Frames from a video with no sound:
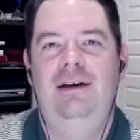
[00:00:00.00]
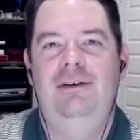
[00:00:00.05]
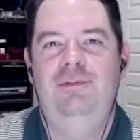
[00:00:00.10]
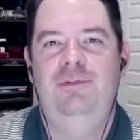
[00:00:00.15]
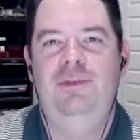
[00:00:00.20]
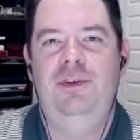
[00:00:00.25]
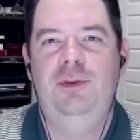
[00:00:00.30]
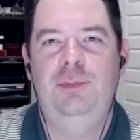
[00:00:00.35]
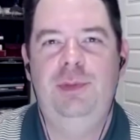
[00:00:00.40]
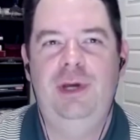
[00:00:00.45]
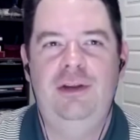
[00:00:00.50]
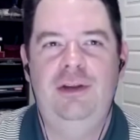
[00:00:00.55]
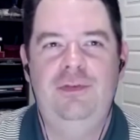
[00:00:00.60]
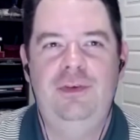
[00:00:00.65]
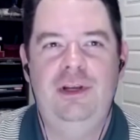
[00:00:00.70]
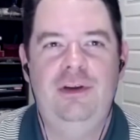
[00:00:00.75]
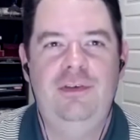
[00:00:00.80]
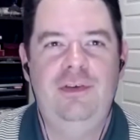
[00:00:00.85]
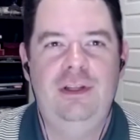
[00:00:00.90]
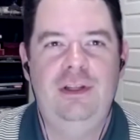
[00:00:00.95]
For the benefit
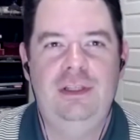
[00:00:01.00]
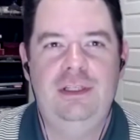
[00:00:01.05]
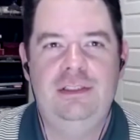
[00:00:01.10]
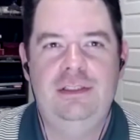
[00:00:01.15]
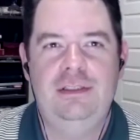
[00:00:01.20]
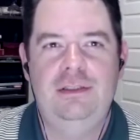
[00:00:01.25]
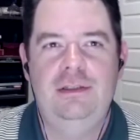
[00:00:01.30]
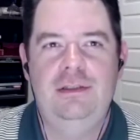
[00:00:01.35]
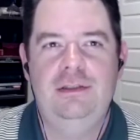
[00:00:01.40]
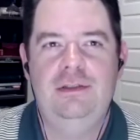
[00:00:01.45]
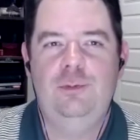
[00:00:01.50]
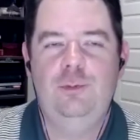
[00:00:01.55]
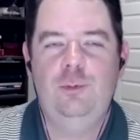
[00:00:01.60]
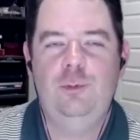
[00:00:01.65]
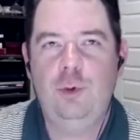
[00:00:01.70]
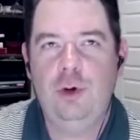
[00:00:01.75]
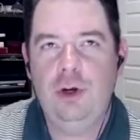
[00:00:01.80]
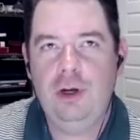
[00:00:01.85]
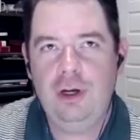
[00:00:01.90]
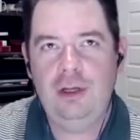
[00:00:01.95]
of our listeners,
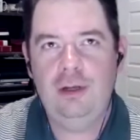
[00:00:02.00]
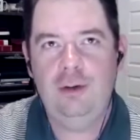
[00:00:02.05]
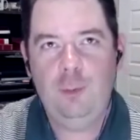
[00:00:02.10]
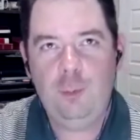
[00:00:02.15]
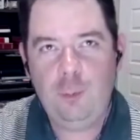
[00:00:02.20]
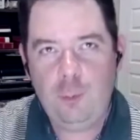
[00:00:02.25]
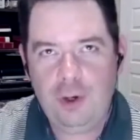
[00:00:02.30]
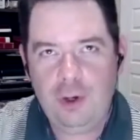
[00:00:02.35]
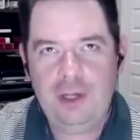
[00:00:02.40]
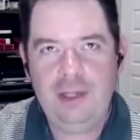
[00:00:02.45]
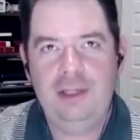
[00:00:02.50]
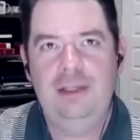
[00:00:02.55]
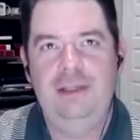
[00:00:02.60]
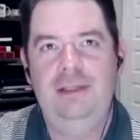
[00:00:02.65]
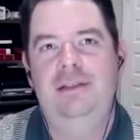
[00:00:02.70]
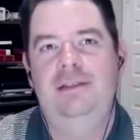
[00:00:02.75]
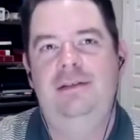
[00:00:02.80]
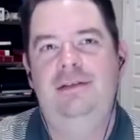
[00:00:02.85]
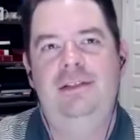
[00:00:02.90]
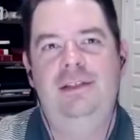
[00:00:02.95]
one, what
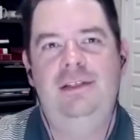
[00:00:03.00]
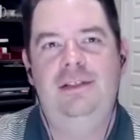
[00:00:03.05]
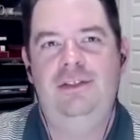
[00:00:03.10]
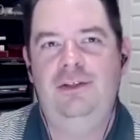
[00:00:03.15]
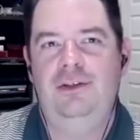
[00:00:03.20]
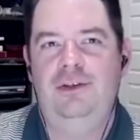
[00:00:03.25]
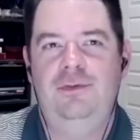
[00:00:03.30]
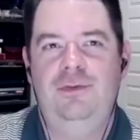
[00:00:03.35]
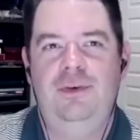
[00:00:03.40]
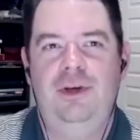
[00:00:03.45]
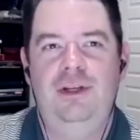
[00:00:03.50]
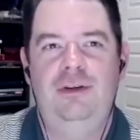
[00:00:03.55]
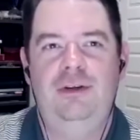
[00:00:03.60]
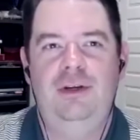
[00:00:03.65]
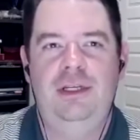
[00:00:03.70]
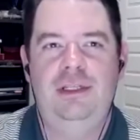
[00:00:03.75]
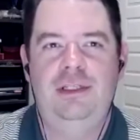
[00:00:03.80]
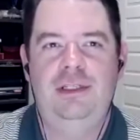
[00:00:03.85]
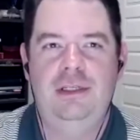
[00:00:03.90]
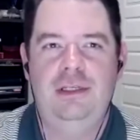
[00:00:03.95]
is digital
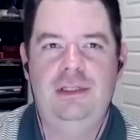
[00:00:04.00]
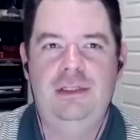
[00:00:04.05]
fundraising?